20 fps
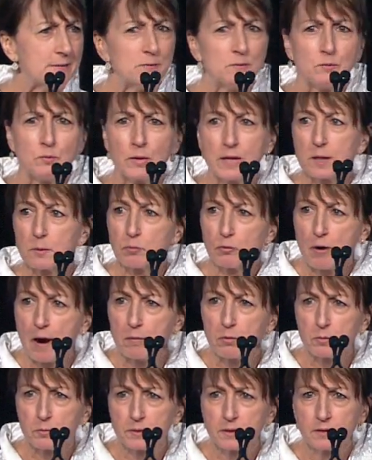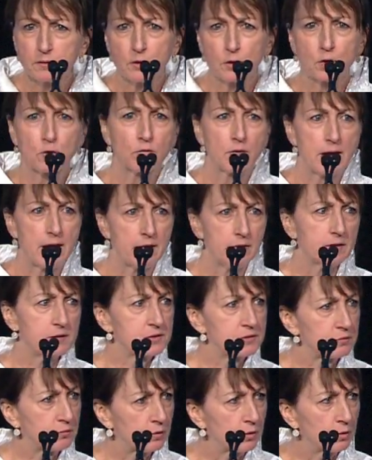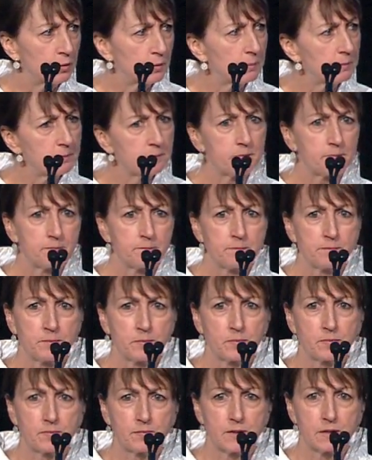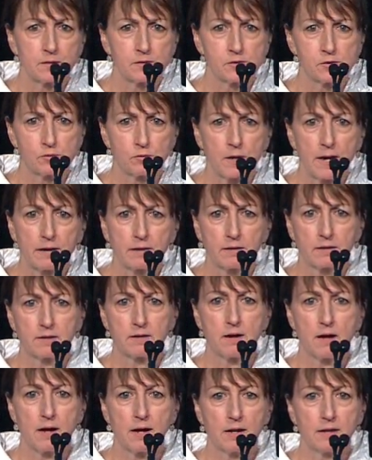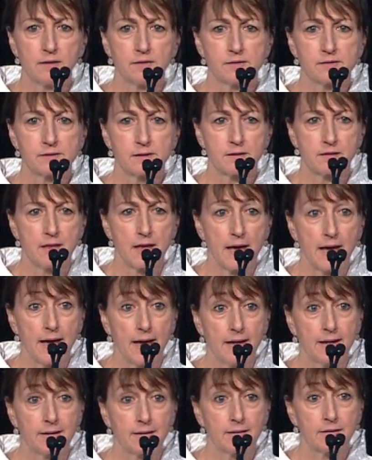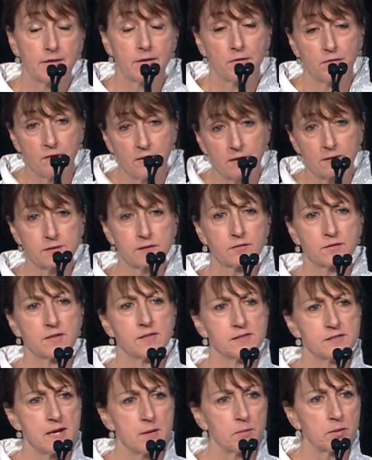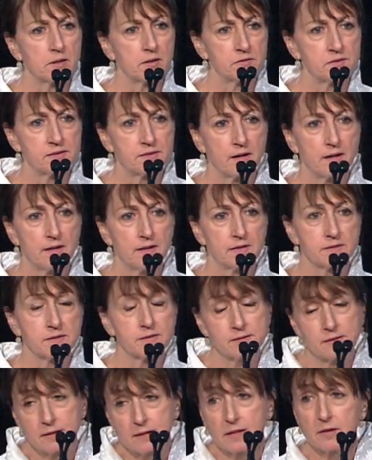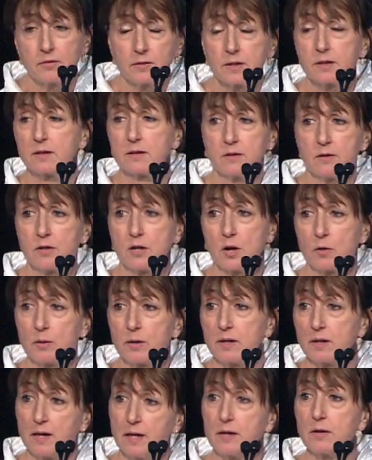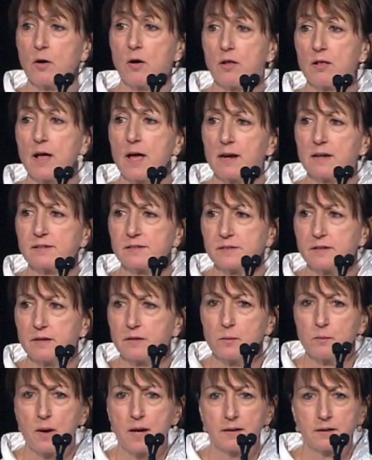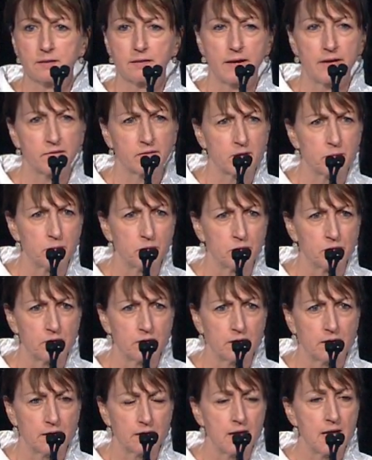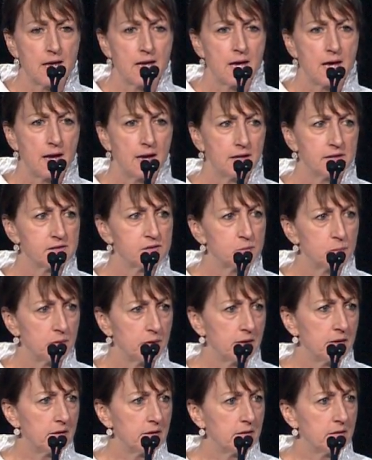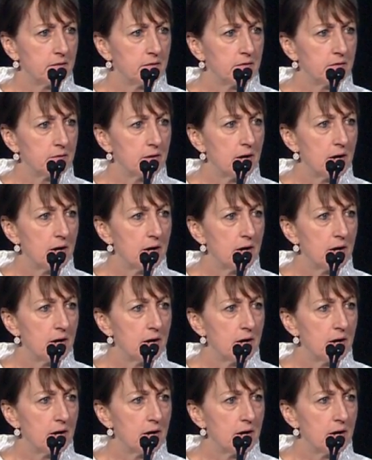we could probably look around this room to recognize that the field of contemplative sciences, and even, in all honesty, the Mind and Life community has been